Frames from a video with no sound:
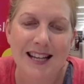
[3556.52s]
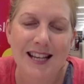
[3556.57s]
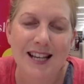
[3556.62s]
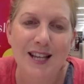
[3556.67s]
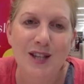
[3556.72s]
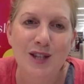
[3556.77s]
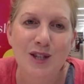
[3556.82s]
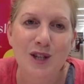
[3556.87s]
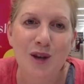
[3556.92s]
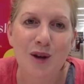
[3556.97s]

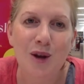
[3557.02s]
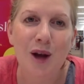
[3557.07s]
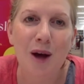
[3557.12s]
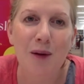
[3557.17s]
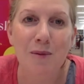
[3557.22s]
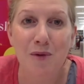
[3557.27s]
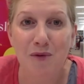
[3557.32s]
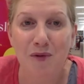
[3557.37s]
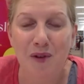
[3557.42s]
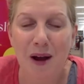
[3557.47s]
So
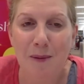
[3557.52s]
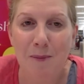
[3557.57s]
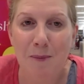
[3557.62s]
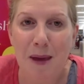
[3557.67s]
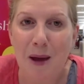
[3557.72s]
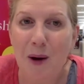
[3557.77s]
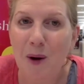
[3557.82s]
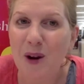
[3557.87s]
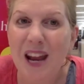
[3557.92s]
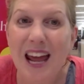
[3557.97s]
come and find
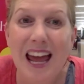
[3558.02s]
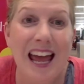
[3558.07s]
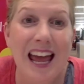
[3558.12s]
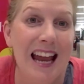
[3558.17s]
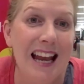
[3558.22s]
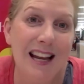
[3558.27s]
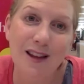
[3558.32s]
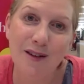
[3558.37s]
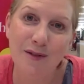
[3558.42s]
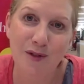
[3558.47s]
me on
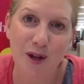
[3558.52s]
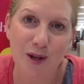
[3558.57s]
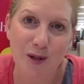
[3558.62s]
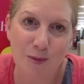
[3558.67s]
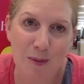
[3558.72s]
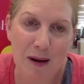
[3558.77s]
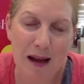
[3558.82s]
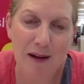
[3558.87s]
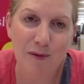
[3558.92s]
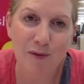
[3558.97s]
any of those
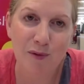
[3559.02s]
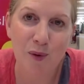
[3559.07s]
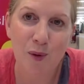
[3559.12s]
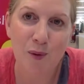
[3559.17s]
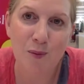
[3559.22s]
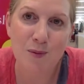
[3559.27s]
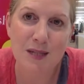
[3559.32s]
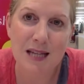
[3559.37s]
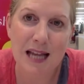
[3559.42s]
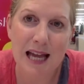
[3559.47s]

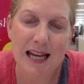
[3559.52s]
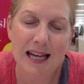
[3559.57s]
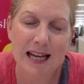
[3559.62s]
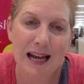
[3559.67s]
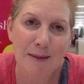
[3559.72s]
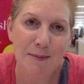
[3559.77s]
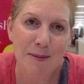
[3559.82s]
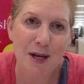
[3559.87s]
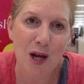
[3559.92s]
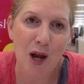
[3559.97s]
platforms and
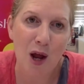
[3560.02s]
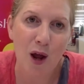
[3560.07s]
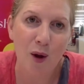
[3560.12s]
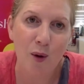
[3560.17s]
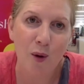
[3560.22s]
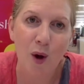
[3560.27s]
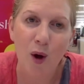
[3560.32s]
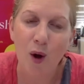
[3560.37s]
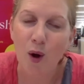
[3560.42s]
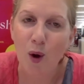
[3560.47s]
let me
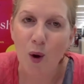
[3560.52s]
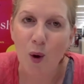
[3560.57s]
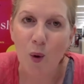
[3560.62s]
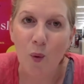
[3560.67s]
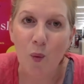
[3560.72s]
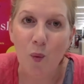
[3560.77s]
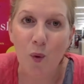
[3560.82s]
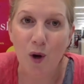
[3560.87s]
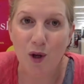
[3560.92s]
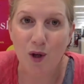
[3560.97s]
know
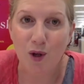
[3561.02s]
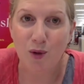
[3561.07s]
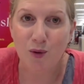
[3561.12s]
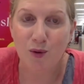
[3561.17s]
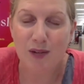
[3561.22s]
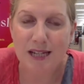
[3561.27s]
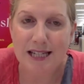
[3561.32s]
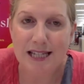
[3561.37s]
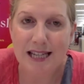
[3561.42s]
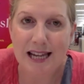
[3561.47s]
what you're
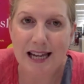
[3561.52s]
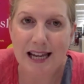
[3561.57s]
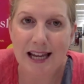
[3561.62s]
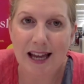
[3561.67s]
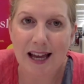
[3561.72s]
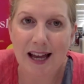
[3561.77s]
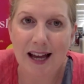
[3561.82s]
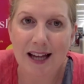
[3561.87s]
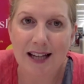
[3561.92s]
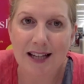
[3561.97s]
reading.
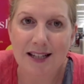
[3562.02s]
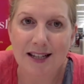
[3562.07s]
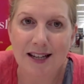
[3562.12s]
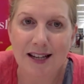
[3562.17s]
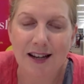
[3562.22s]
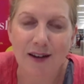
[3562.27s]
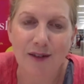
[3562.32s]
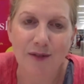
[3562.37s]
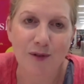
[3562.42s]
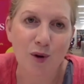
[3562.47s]
I'd
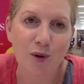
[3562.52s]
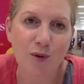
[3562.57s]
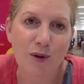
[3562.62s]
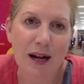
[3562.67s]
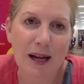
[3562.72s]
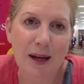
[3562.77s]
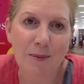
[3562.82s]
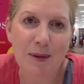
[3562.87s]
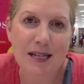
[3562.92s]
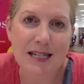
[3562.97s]
love your
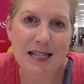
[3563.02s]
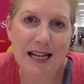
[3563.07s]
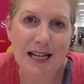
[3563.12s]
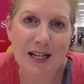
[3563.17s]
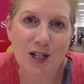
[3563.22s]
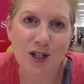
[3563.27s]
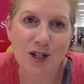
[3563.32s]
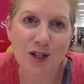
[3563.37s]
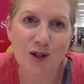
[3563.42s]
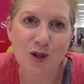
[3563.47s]

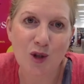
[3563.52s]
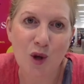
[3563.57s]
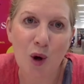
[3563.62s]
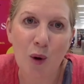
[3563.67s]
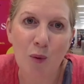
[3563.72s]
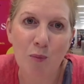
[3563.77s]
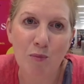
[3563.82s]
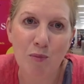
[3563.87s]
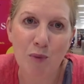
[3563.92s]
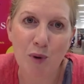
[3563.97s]
recommendations
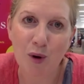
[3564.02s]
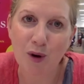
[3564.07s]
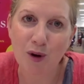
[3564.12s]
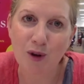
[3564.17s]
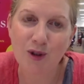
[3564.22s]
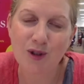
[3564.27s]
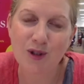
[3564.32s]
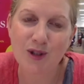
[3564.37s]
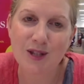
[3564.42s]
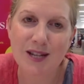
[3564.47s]
on
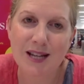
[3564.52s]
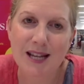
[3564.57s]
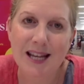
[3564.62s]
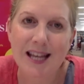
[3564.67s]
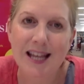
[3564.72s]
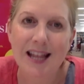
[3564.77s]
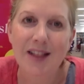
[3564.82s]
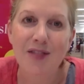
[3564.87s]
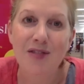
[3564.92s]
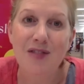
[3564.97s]
books.
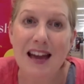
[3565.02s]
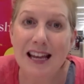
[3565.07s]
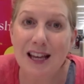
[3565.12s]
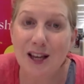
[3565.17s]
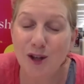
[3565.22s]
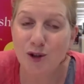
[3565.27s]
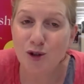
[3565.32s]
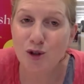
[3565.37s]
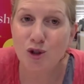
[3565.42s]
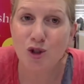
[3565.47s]

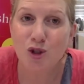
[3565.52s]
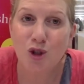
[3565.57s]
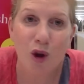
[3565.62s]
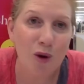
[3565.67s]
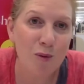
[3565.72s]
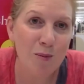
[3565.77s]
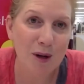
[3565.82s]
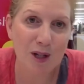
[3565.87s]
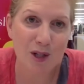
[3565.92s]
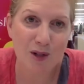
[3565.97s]
Thank you
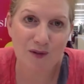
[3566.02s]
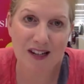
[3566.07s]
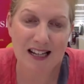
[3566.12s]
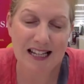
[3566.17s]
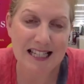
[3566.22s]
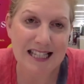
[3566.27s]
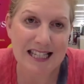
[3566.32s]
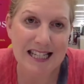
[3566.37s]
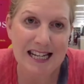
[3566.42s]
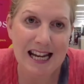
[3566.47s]
so much for
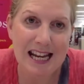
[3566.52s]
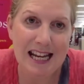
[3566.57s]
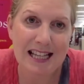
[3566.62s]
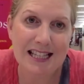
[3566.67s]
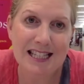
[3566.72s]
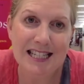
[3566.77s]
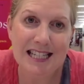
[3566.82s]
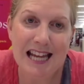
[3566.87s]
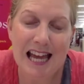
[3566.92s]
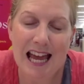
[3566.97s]
listening
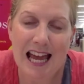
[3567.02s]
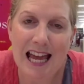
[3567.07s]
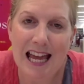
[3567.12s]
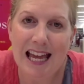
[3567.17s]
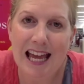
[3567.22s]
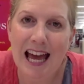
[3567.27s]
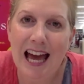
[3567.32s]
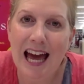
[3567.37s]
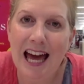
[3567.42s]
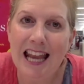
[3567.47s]

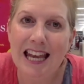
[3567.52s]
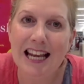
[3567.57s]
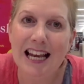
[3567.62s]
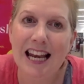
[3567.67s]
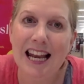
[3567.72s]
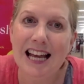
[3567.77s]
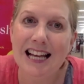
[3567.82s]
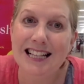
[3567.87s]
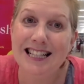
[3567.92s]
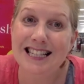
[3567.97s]
today, and
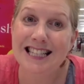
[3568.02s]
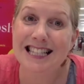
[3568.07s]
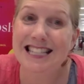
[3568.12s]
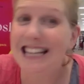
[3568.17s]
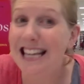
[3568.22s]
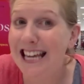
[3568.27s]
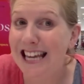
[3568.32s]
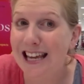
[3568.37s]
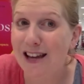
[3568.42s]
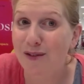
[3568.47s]
let's
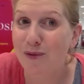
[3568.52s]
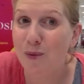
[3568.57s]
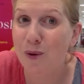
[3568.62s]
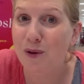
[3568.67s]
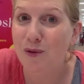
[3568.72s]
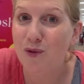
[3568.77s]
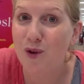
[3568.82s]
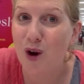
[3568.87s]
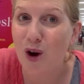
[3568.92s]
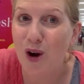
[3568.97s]
see if
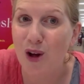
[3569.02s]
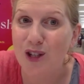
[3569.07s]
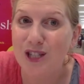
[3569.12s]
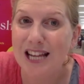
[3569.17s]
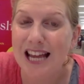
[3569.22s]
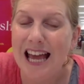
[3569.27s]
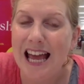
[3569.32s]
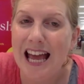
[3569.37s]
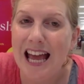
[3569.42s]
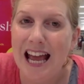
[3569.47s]
we've got
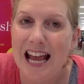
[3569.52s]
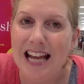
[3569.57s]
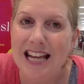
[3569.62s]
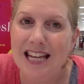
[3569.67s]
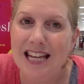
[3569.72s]
any